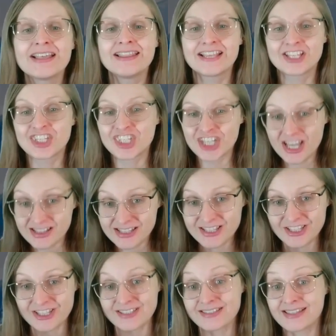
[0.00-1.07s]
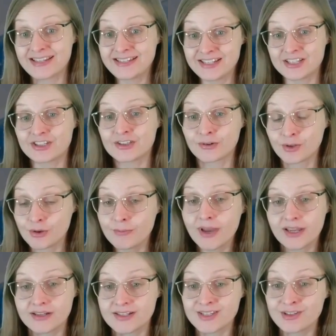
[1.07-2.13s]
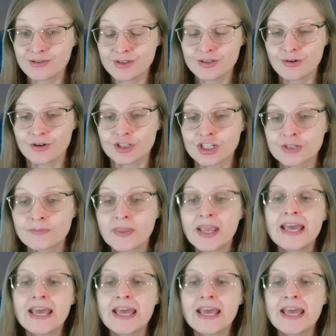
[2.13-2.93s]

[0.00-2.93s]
that challenges the digital humanities research.